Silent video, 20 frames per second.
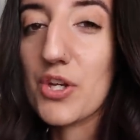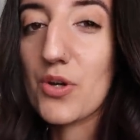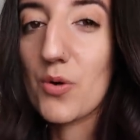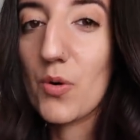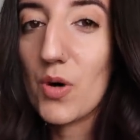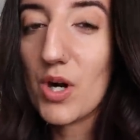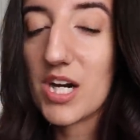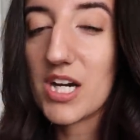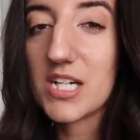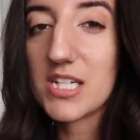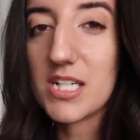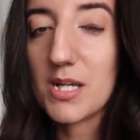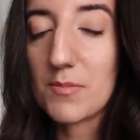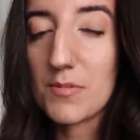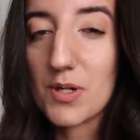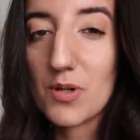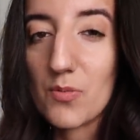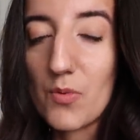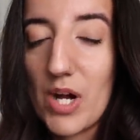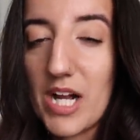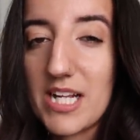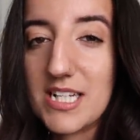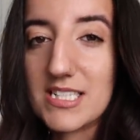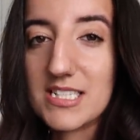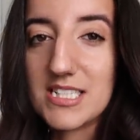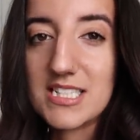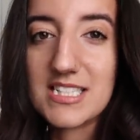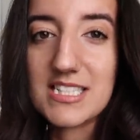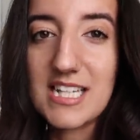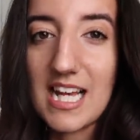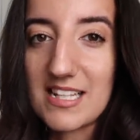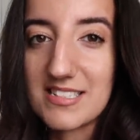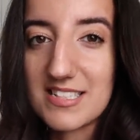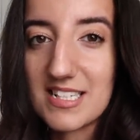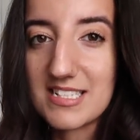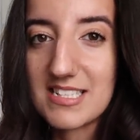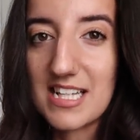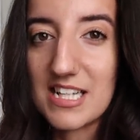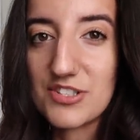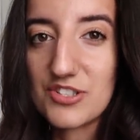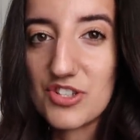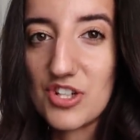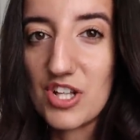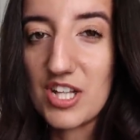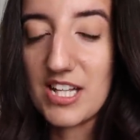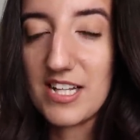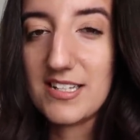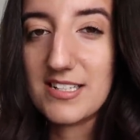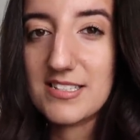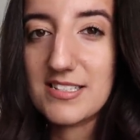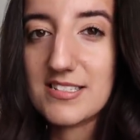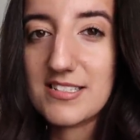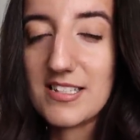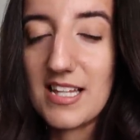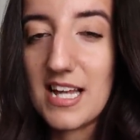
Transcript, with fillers: your number one desk essential is.